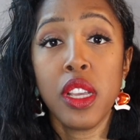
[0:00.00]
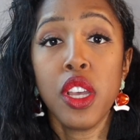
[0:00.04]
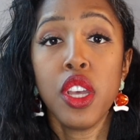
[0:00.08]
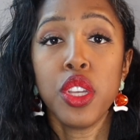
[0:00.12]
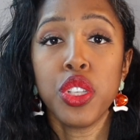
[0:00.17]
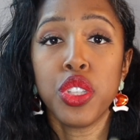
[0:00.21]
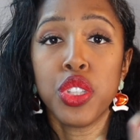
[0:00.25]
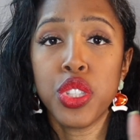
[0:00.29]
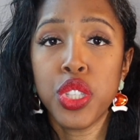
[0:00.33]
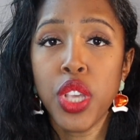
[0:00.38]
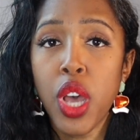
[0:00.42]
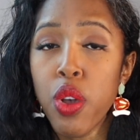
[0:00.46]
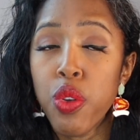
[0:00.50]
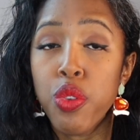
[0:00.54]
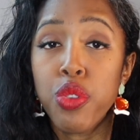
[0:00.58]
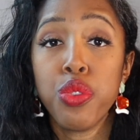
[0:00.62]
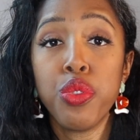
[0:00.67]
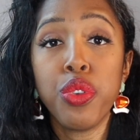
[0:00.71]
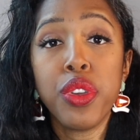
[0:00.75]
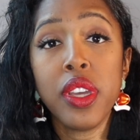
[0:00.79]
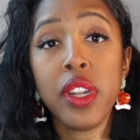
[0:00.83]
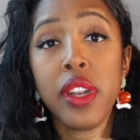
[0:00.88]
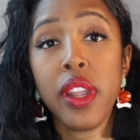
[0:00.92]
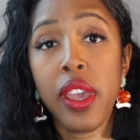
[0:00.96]
So you
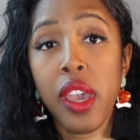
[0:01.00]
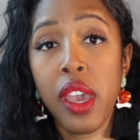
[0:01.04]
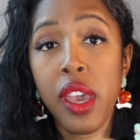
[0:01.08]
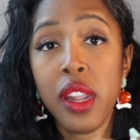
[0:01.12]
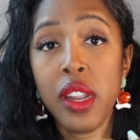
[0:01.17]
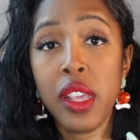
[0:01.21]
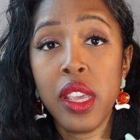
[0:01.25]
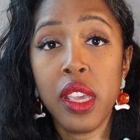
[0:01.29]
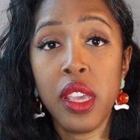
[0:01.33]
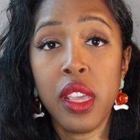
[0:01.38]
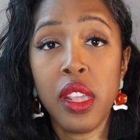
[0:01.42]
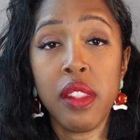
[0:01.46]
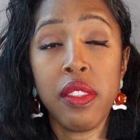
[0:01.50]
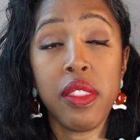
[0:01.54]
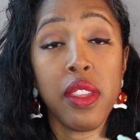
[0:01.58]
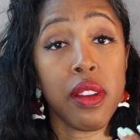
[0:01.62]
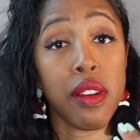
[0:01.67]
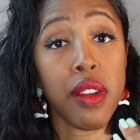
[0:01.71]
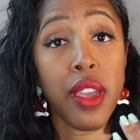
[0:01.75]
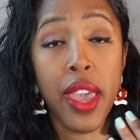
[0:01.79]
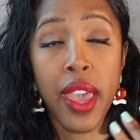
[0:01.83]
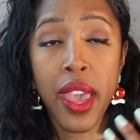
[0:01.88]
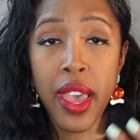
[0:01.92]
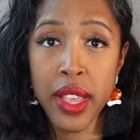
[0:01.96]
can add in their
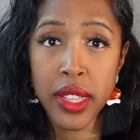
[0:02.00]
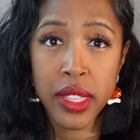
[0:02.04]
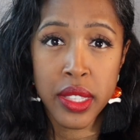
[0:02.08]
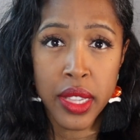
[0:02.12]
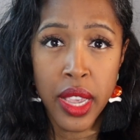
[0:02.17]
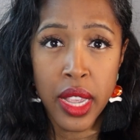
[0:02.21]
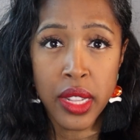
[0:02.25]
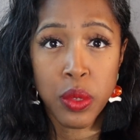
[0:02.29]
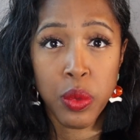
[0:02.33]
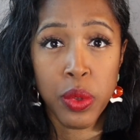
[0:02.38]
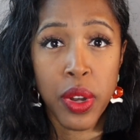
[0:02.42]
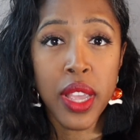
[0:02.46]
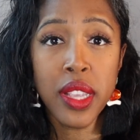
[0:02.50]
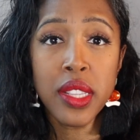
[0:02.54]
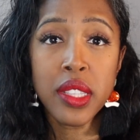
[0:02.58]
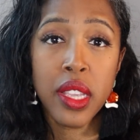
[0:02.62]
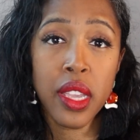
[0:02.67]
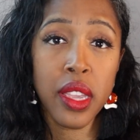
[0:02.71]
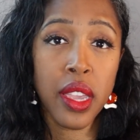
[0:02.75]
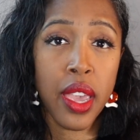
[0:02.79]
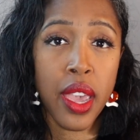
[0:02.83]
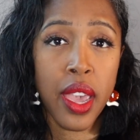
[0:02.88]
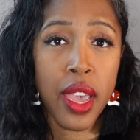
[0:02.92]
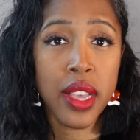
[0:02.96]
assets. When I
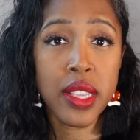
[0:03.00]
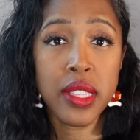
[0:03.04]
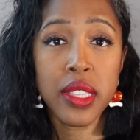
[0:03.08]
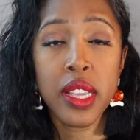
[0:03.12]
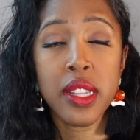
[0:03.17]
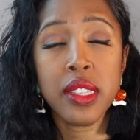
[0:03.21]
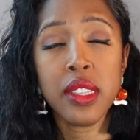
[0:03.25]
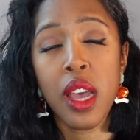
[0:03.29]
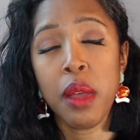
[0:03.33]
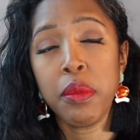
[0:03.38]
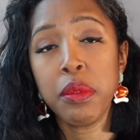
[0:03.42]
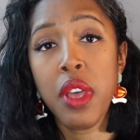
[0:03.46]
say assets, I'm